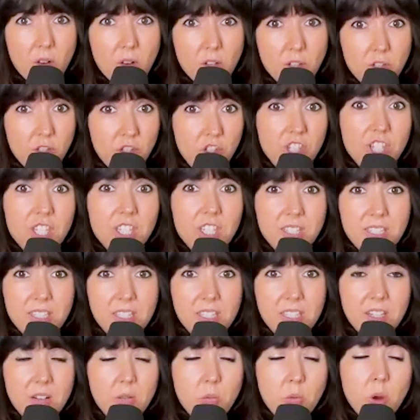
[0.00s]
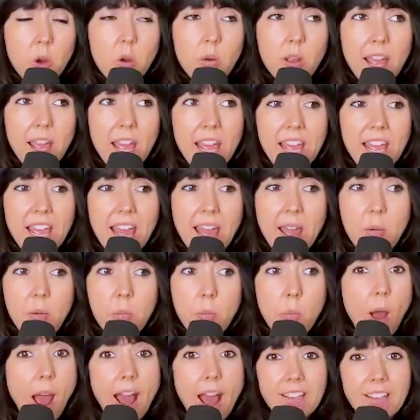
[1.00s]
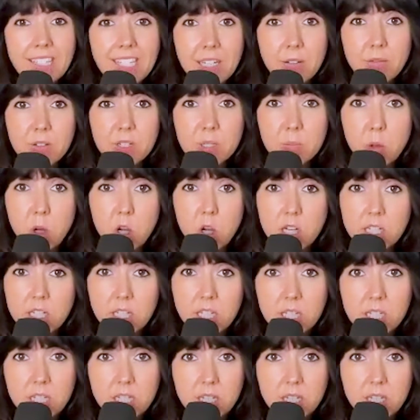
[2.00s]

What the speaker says: She's okay. And has he responded?